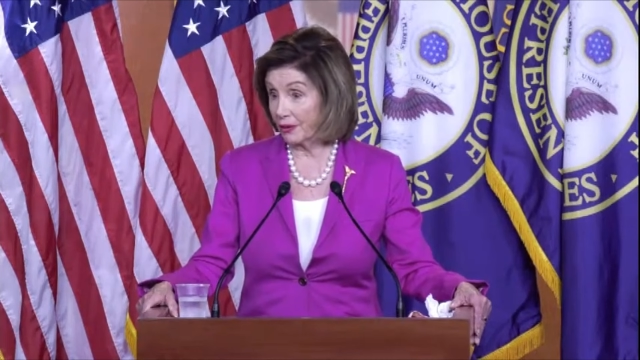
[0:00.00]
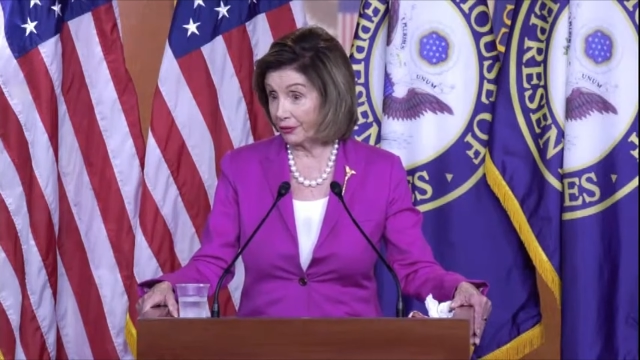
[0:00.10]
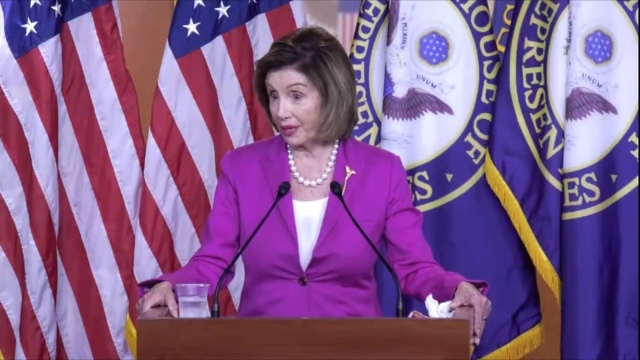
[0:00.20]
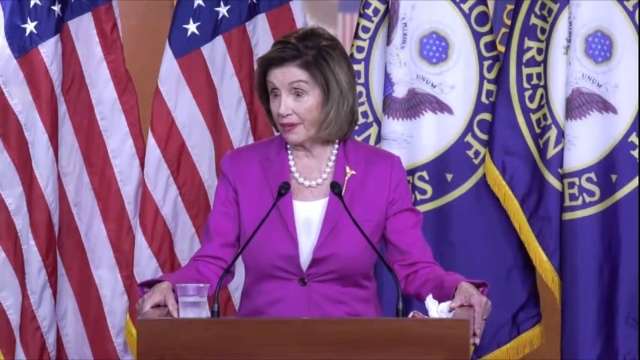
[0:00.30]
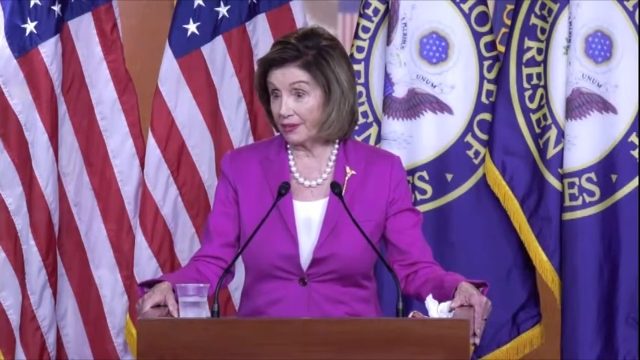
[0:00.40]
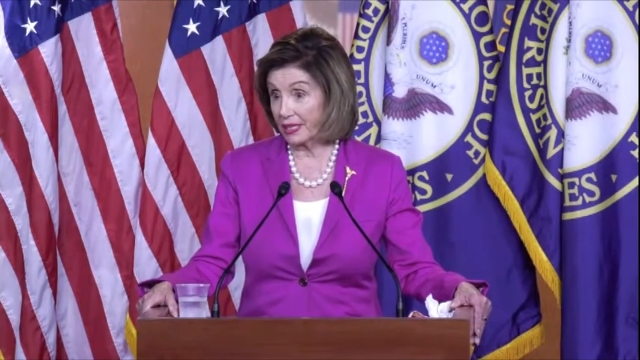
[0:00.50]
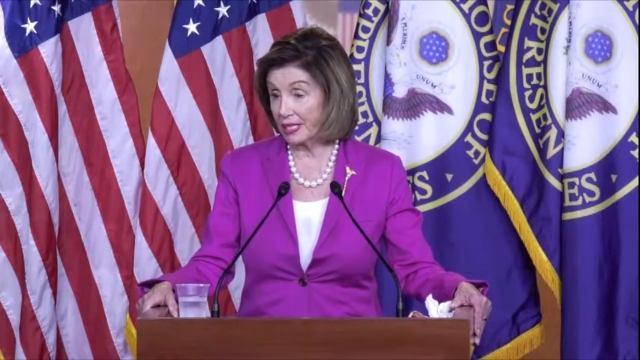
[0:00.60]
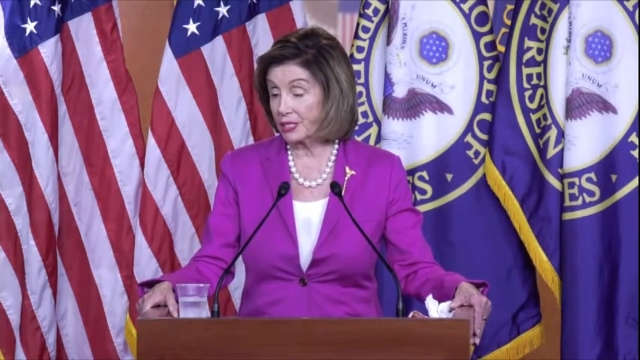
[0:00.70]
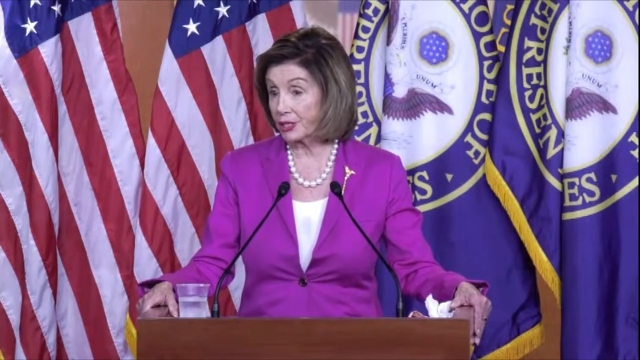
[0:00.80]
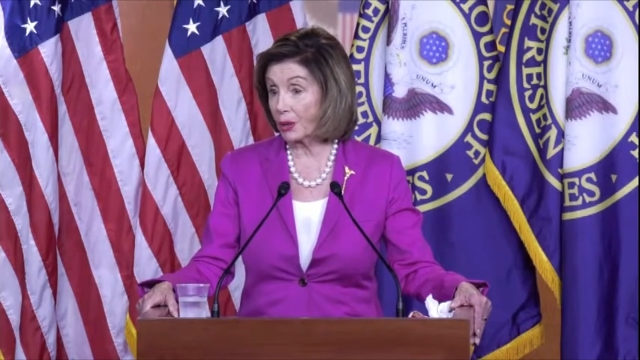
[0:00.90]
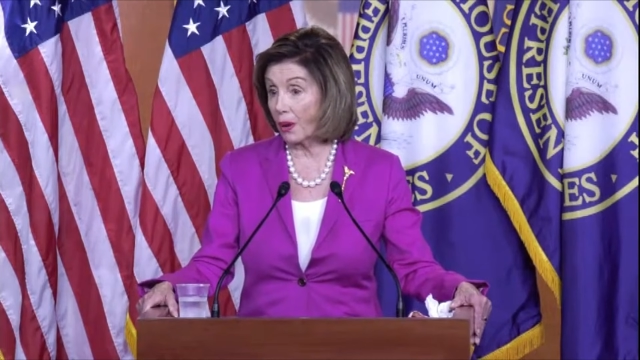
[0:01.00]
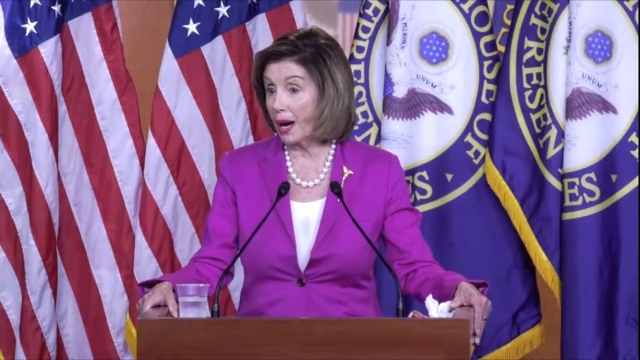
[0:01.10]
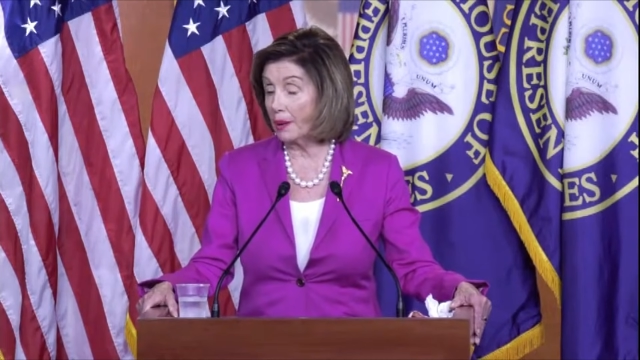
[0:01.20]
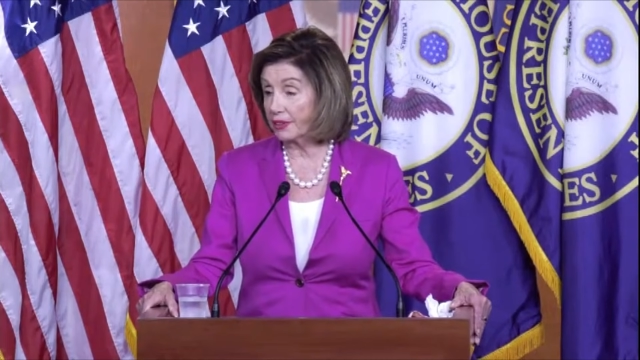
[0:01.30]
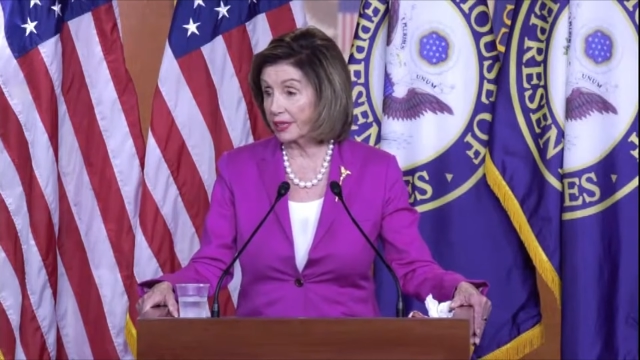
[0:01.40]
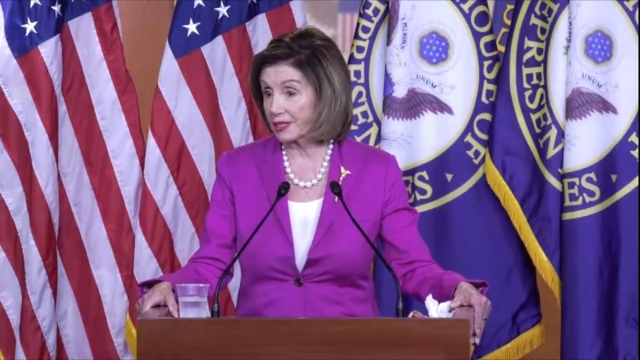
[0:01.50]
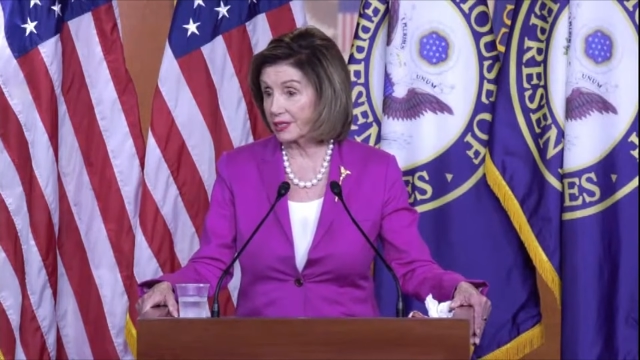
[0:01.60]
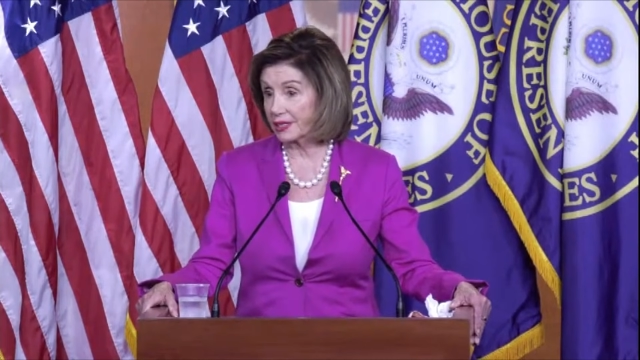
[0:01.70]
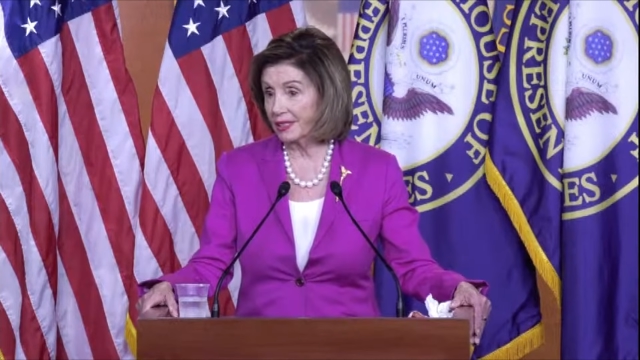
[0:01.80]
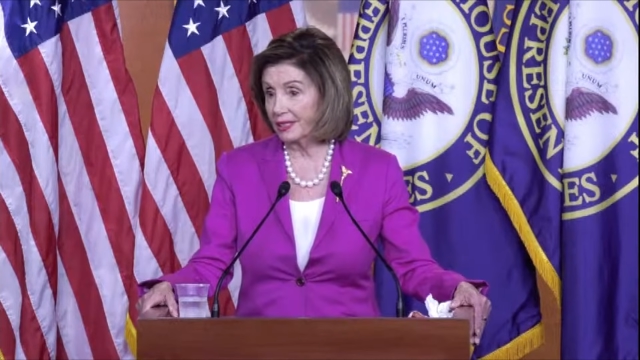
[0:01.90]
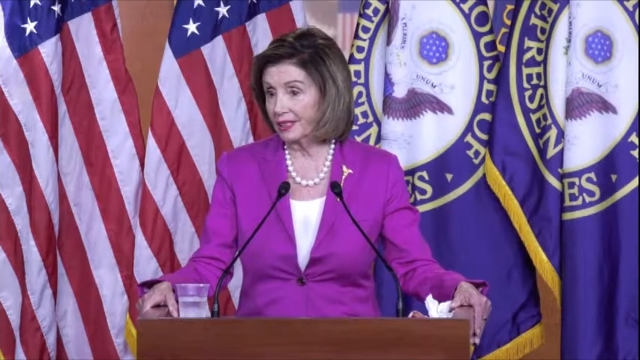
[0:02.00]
self-evident and so obvious.